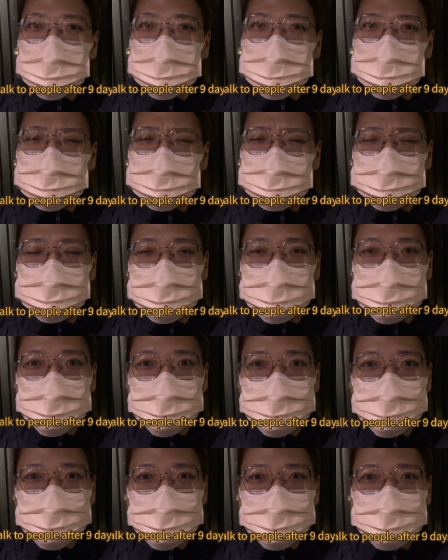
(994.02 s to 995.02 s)
It
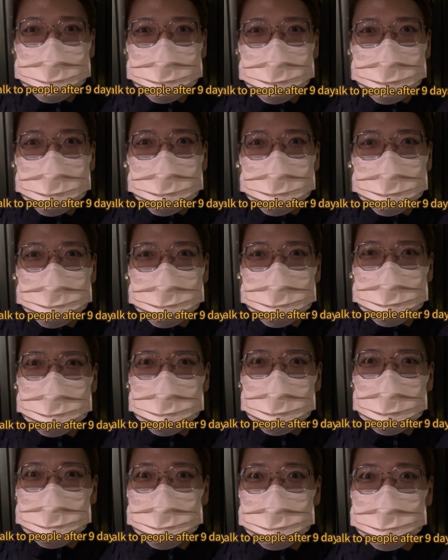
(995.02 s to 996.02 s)
feels weird to
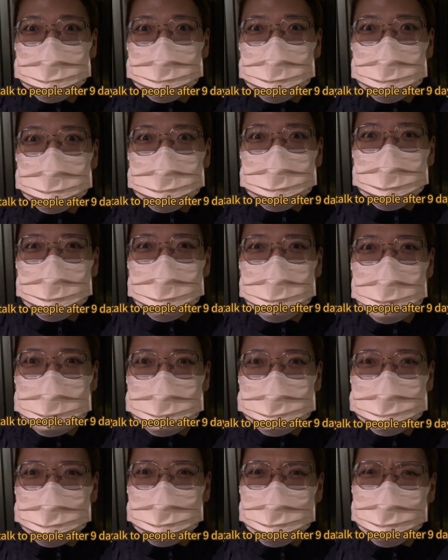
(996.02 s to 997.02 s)
talk to people
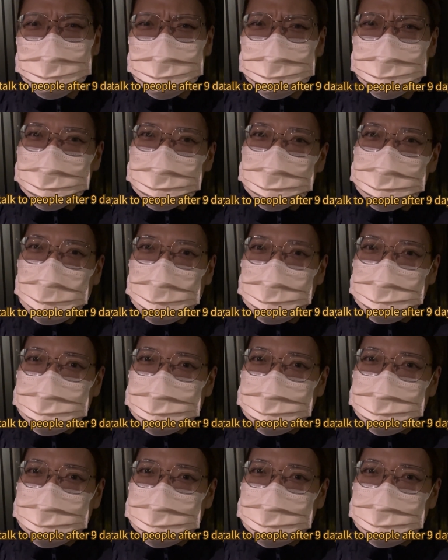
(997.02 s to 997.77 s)
after 9